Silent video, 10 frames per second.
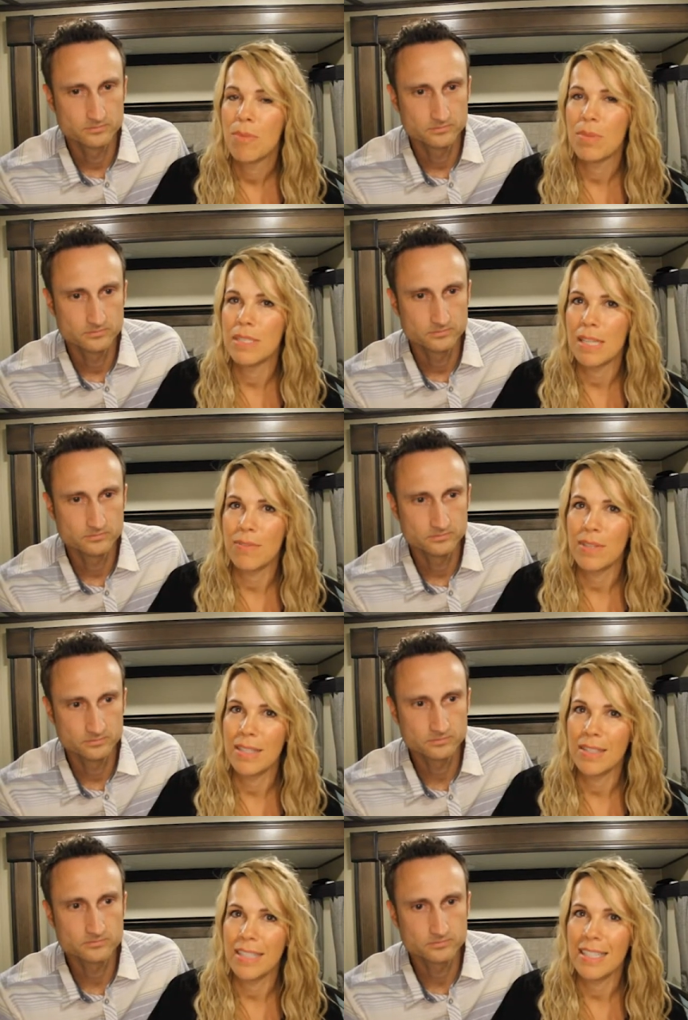Speaker 1: but
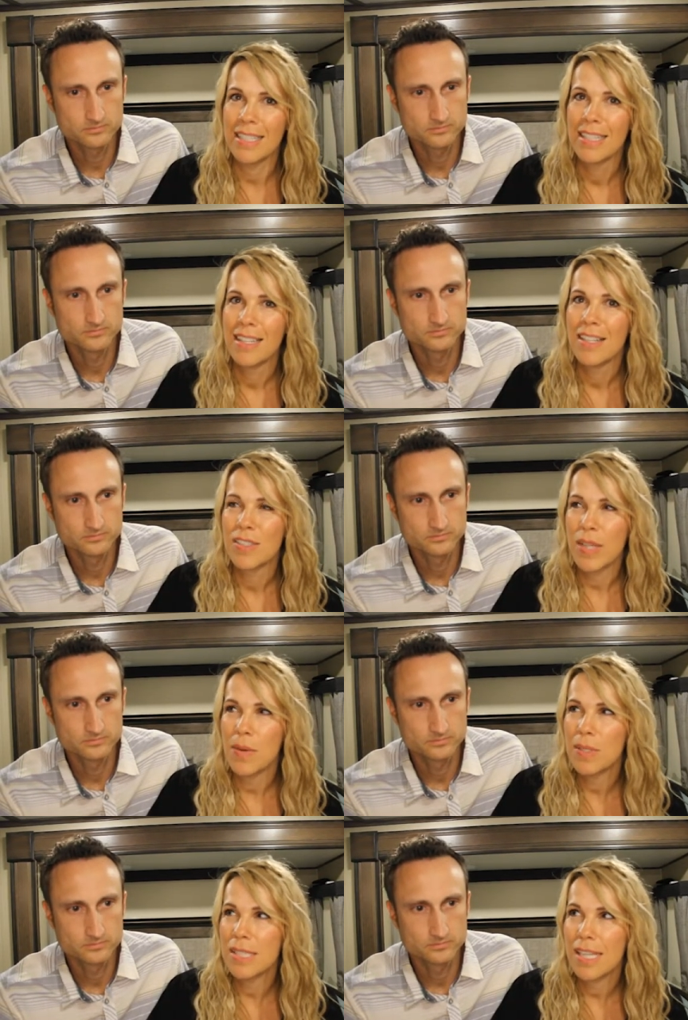definitely. So
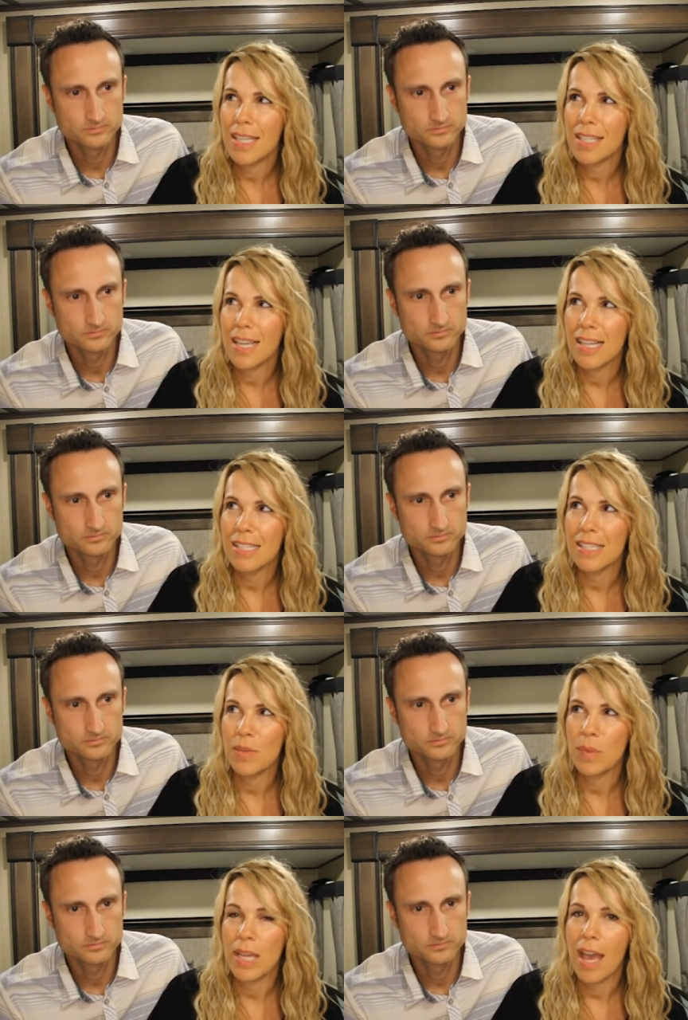I would say yes
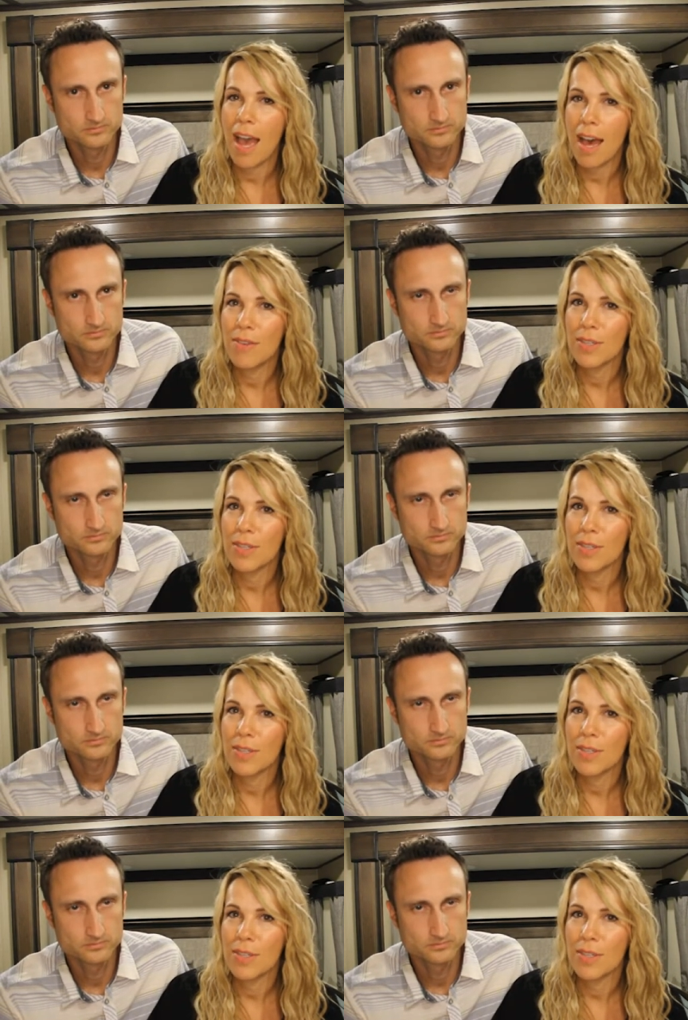that we have